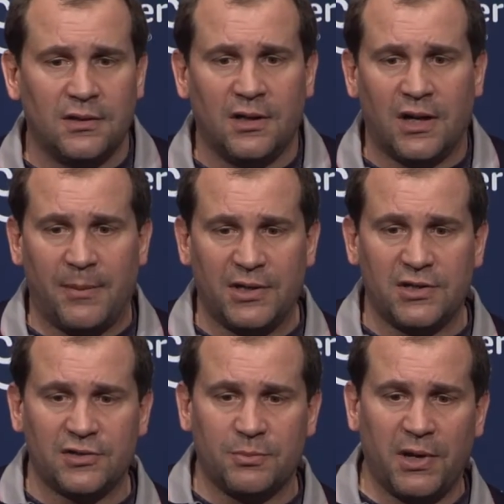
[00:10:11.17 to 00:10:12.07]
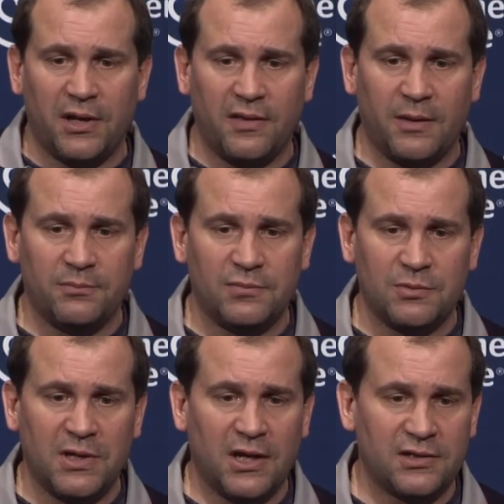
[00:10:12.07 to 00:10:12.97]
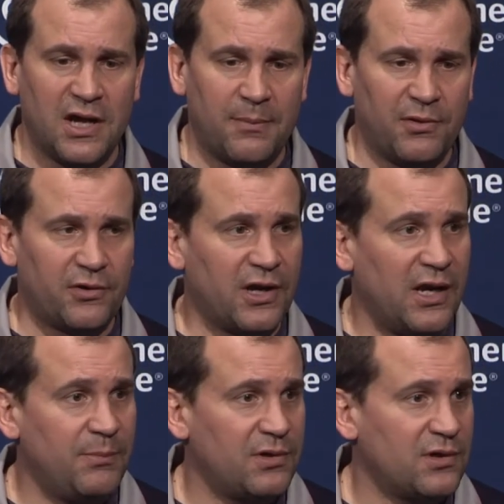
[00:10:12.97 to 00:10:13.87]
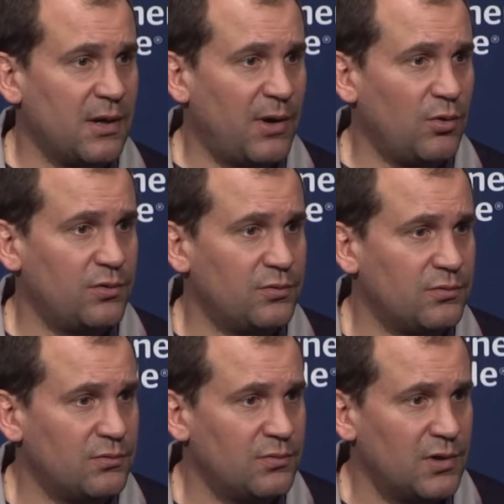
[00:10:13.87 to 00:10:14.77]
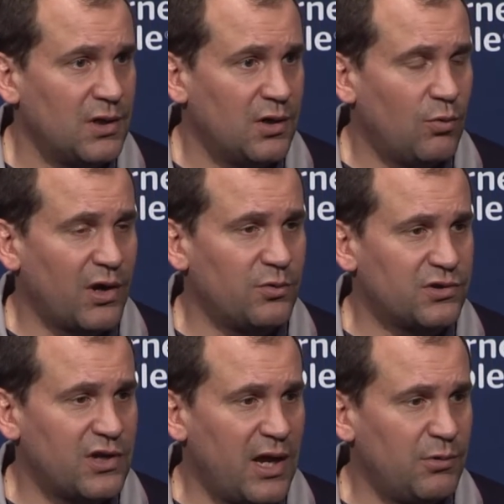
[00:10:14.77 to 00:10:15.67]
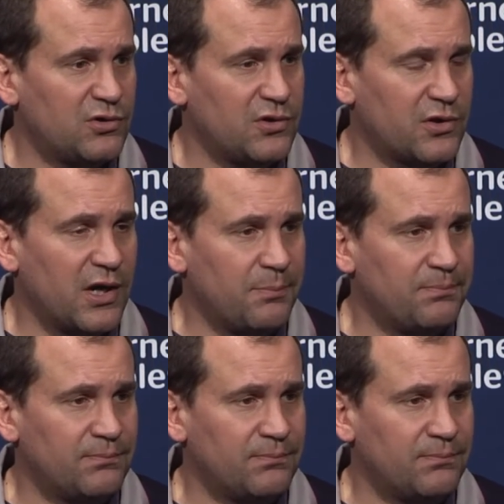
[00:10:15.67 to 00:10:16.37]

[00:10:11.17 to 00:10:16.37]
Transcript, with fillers: and I'm anticipating them to be on top of their game and to come out and want to establish their game.